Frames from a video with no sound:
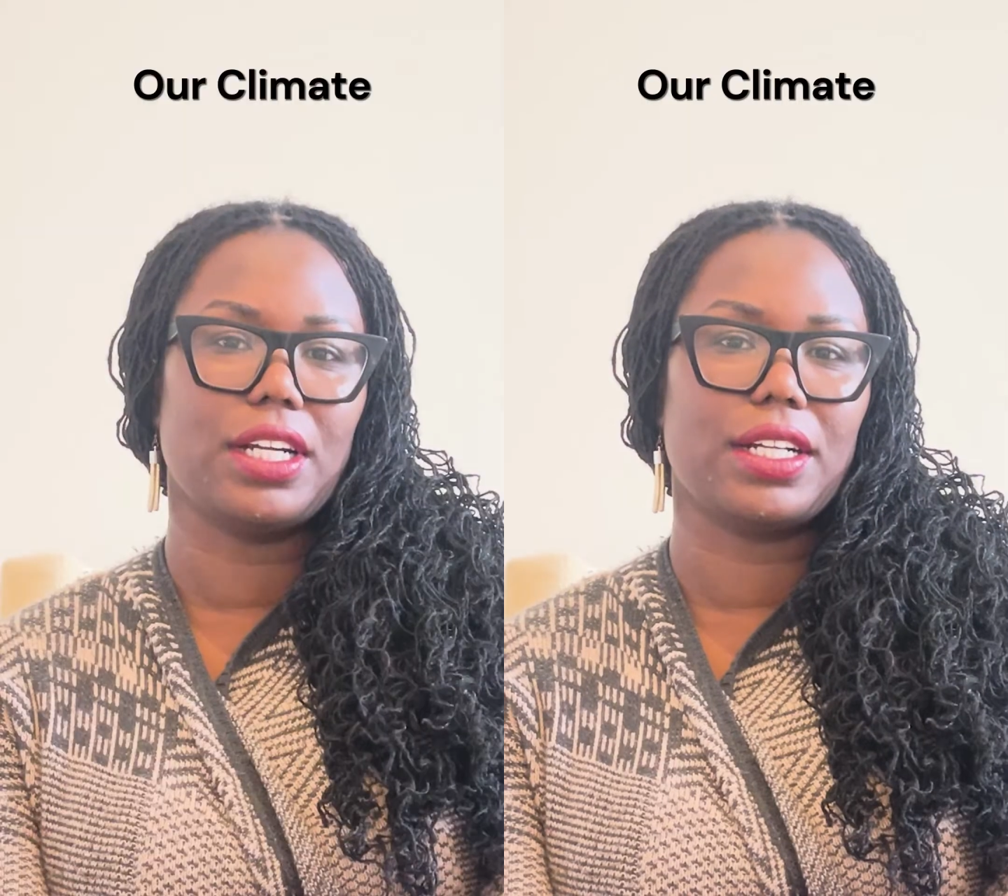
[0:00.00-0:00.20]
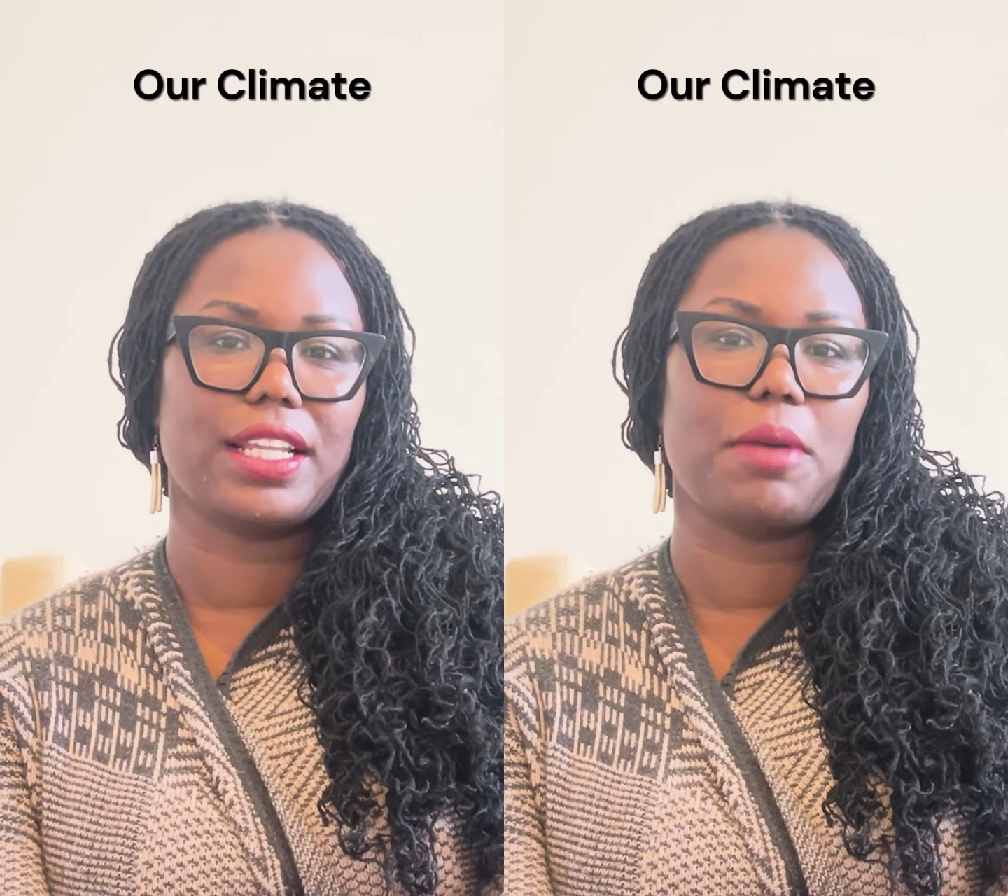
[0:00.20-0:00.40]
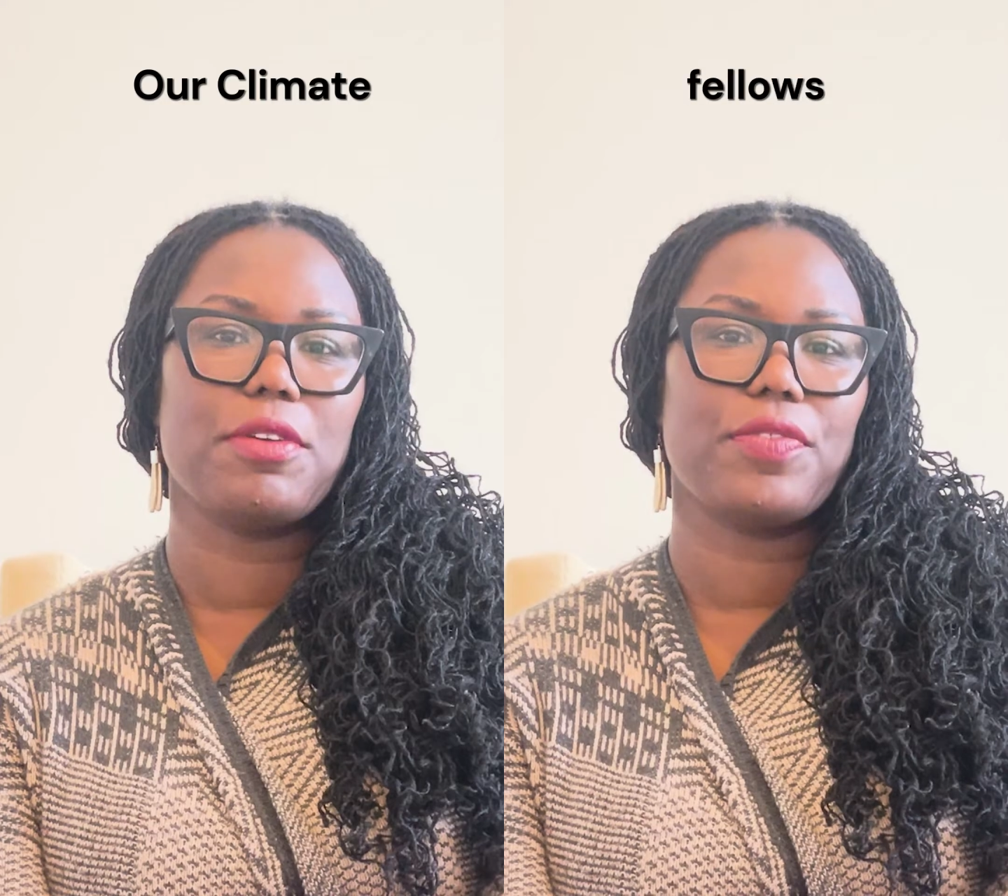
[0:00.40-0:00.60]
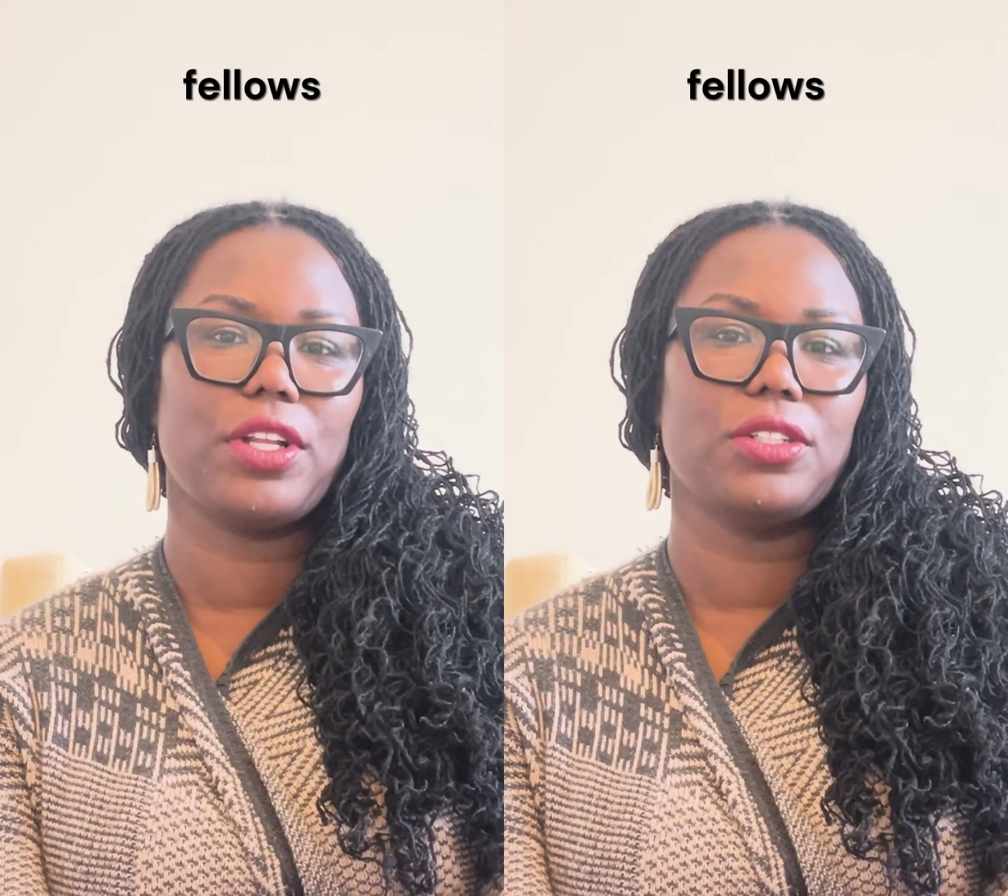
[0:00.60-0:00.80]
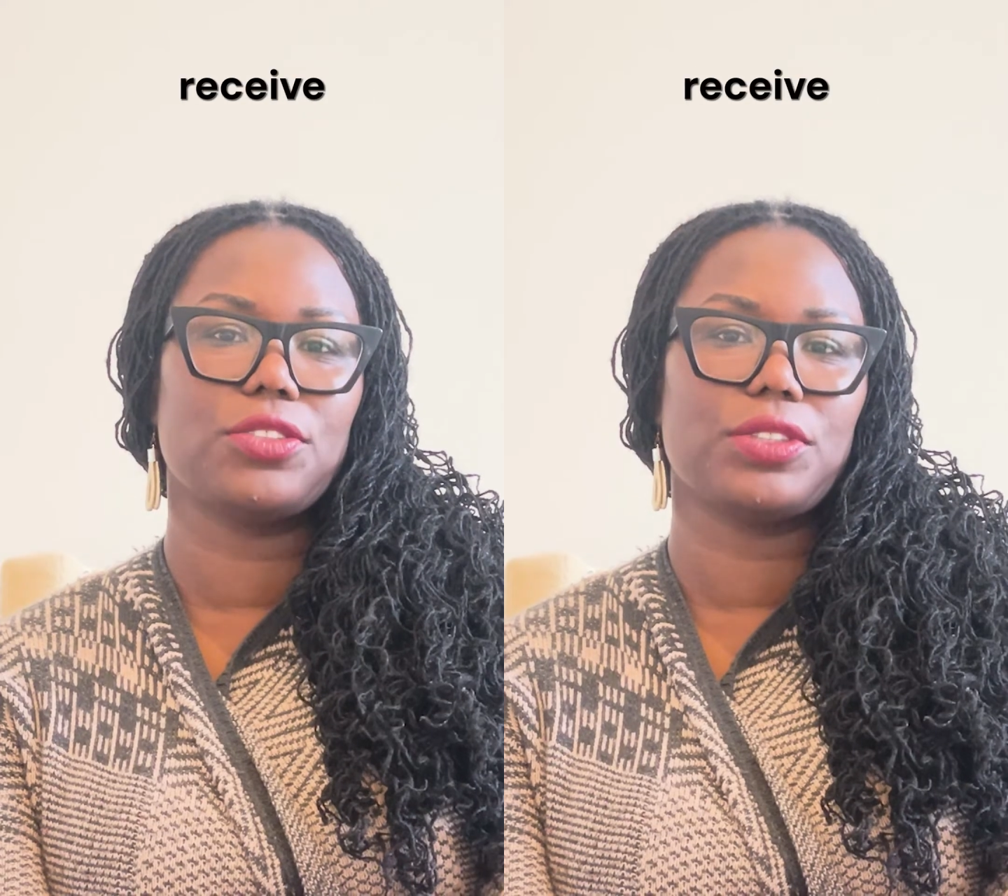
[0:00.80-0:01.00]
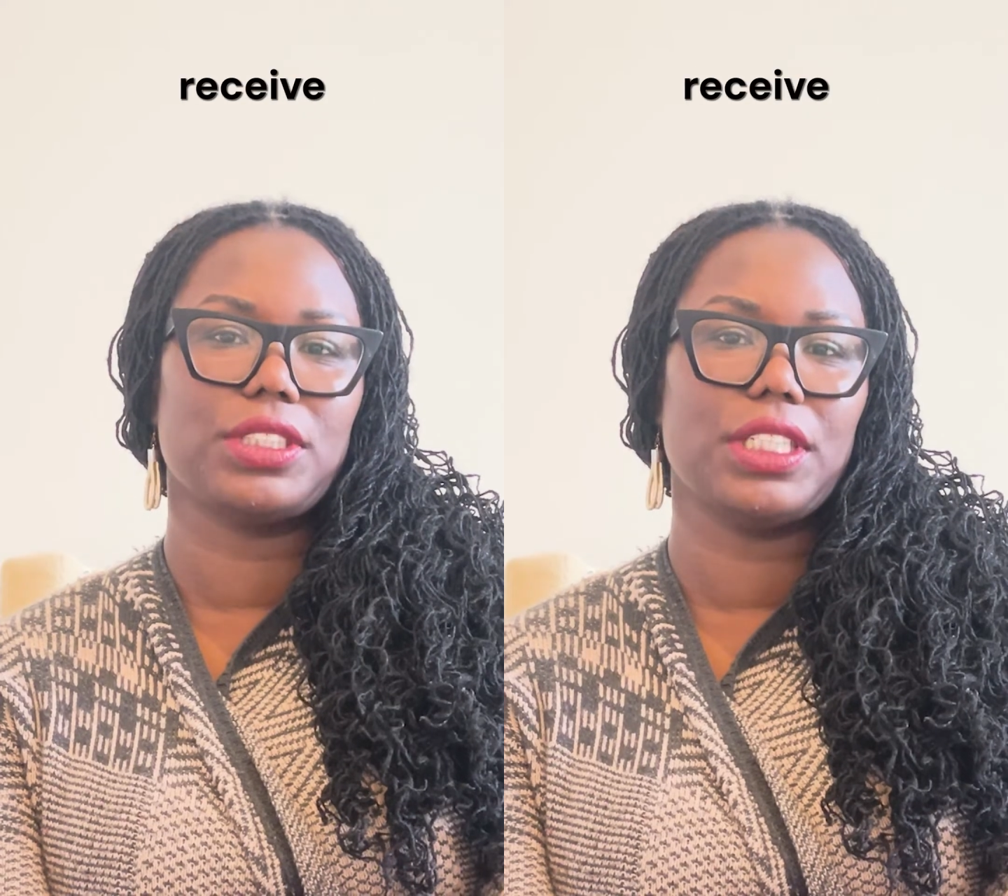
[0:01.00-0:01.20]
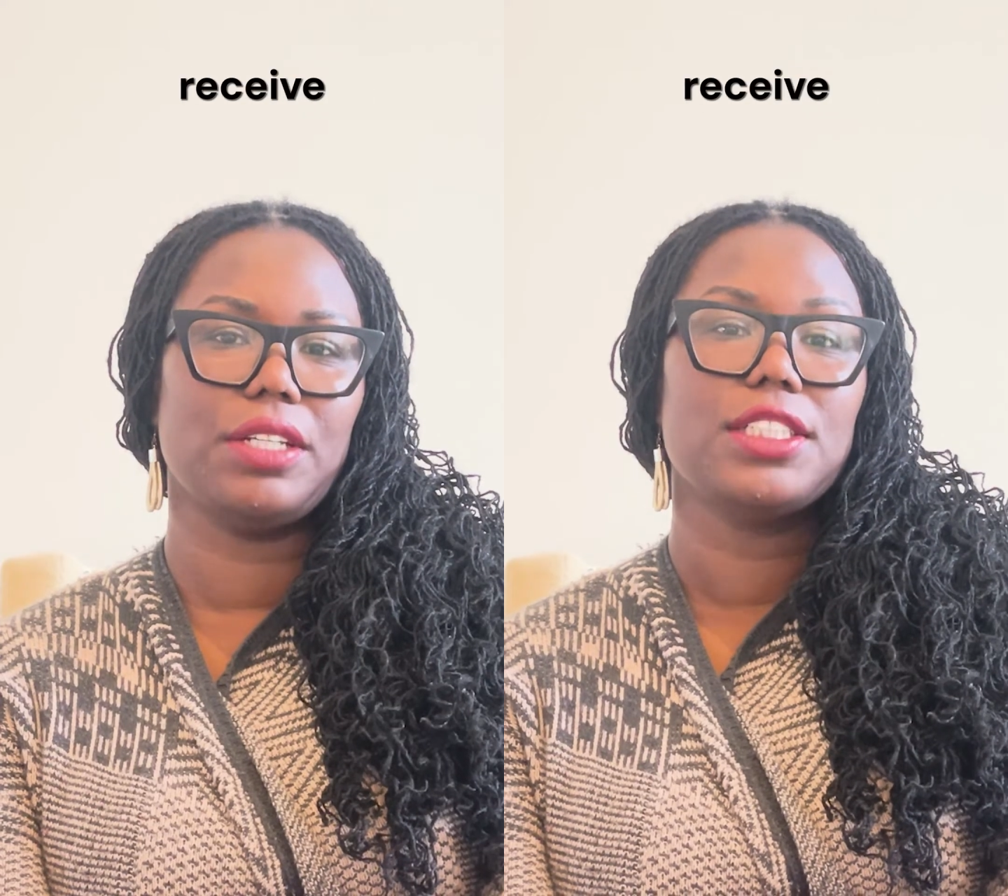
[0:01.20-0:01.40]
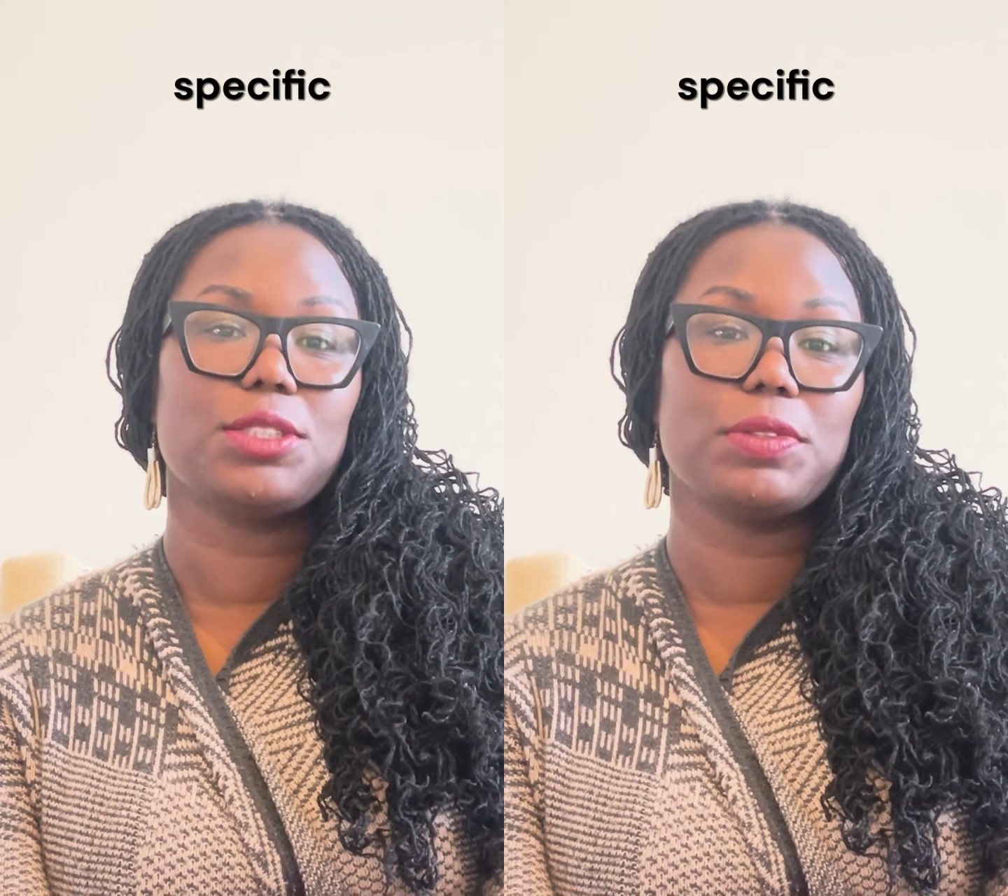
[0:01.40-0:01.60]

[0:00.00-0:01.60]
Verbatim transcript: Our Climate Fellows receive